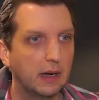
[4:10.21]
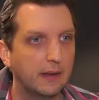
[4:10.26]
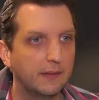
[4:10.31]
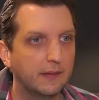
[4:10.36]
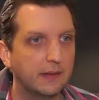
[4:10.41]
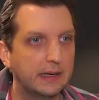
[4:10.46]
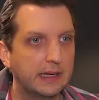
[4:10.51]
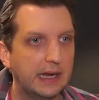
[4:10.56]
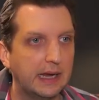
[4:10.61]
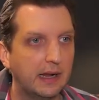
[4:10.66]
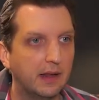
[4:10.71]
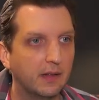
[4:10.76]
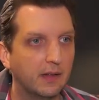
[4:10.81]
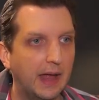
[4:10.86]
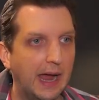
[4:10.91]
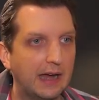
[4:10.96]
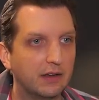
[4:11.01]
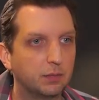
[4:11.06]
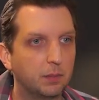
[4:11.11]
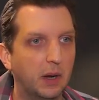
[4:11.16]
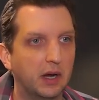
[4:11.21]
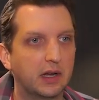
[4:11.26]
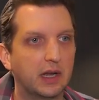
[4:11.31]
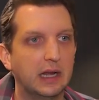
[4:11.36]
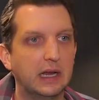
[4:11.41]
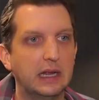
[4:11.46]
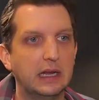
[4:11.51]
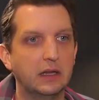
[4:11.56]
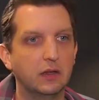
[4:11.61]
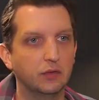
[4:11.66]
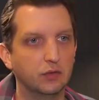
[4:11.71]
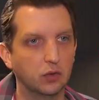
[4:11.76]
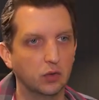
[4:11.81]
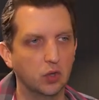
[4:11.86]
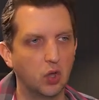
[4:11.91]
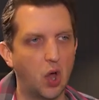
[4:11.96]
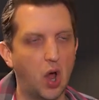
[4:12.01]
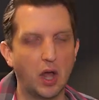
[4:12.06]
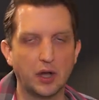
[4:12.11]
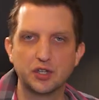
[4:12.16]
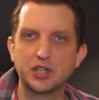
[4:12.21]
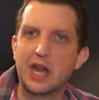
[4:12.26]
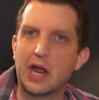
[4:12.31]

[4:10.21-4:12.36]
And the last bucket is launch.